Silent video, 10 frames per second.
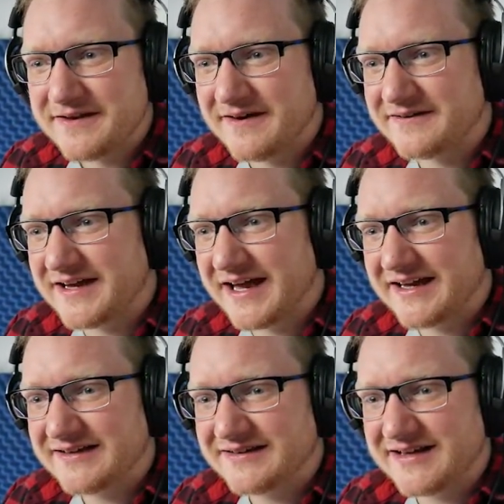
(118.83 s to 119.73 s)

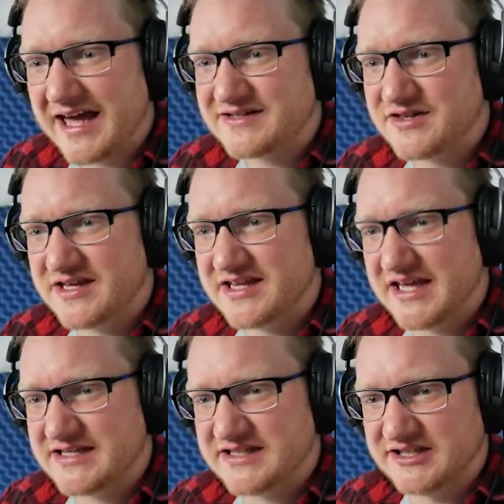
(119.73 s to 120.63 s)
Okay. Yeah, so it
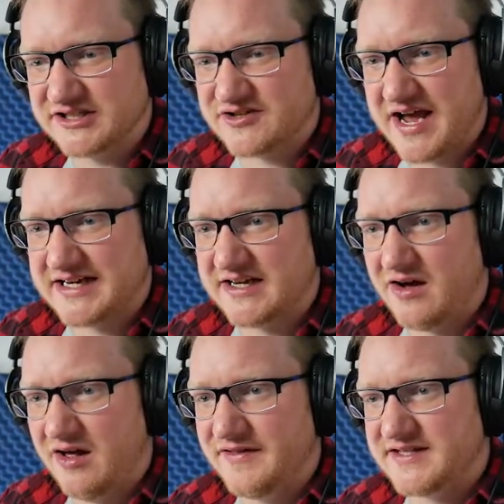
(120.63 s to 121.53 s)
is a little distracting. All the